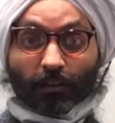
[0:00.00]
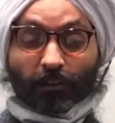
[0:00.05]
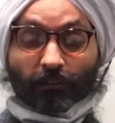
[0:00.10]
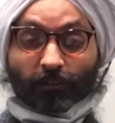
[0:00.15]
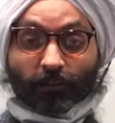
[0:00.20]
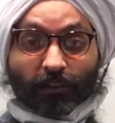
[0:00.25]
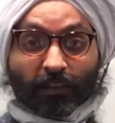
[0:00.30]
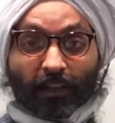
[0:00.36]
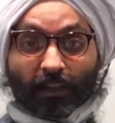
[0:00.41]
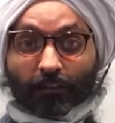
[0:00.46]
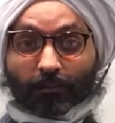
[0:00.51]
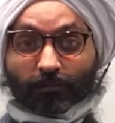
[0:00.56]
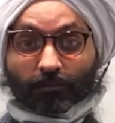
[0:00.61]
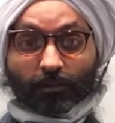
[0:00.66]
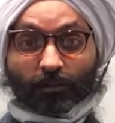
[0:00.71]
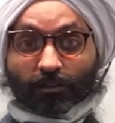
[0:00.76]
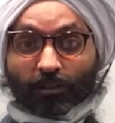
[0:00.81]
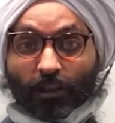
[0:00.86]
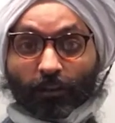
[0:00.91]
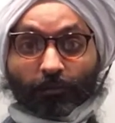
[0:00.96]
If you get
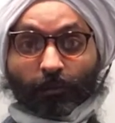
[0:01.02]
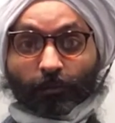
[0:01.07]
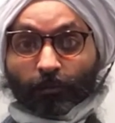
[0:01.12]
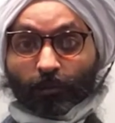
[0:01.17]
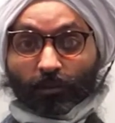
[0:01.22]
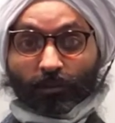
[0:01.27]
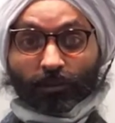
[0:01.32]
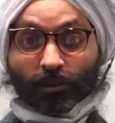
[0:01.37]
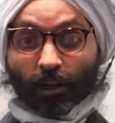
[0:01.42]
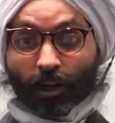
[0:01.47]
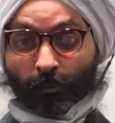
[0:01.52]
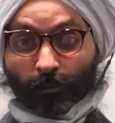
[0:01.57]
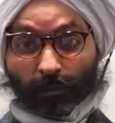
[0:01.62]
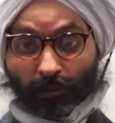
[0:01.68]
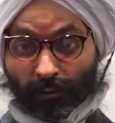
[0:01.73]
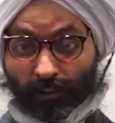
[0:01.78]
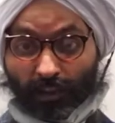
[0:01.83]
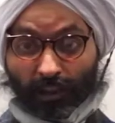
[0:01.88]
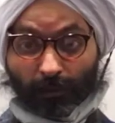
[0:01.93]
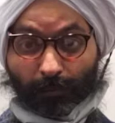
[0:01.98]
yourself some good trauma
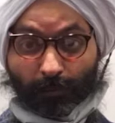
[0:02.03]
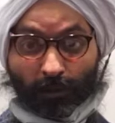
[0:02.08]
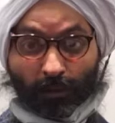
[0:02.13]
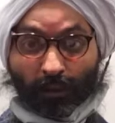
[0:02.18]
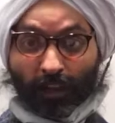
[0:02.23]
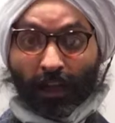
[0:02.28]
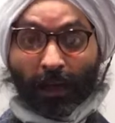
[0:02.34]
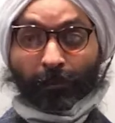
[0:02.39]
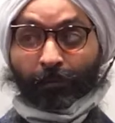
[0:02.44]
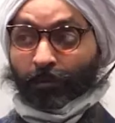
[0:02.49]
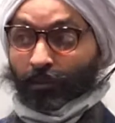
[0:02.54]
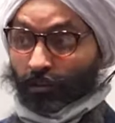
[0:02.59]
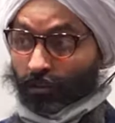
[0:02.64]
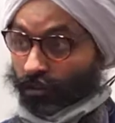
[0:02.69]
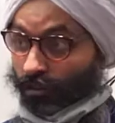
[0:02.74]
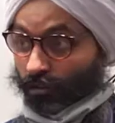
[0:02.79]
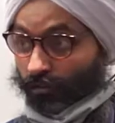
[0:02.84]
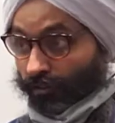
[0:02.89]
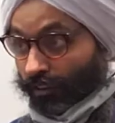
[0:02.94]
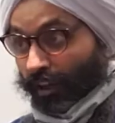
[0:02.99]
therapy, it'll happen a
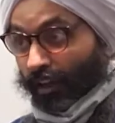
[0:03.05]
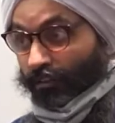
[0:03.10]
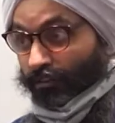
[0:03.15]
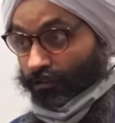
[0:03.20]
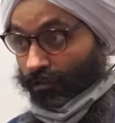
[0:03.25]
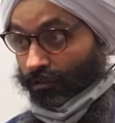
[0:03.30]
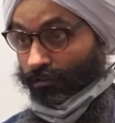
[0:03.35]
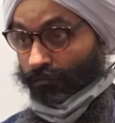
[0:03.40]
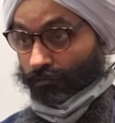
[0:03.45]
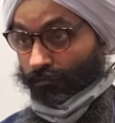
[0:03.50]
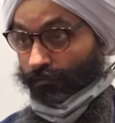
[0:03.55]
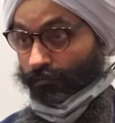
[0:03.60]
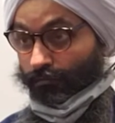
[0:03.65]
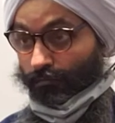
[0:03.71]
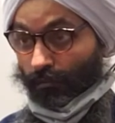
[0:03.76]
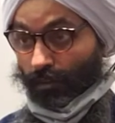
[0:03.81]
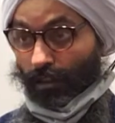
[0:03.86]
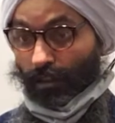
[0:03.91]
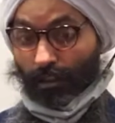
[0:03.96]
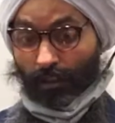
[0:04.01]
little faster.
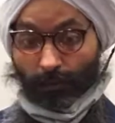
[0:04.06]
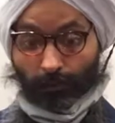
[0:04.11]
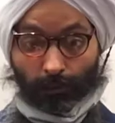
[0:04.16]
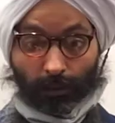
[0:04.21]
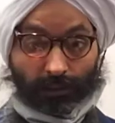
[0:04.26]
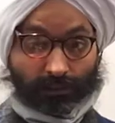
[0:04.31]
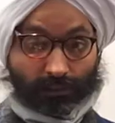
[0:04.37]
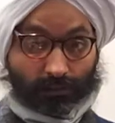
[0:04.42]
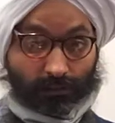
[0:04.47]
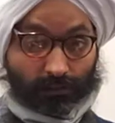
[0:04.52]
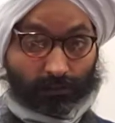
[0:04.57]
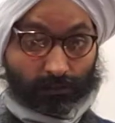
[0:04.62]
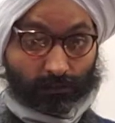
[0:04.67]
But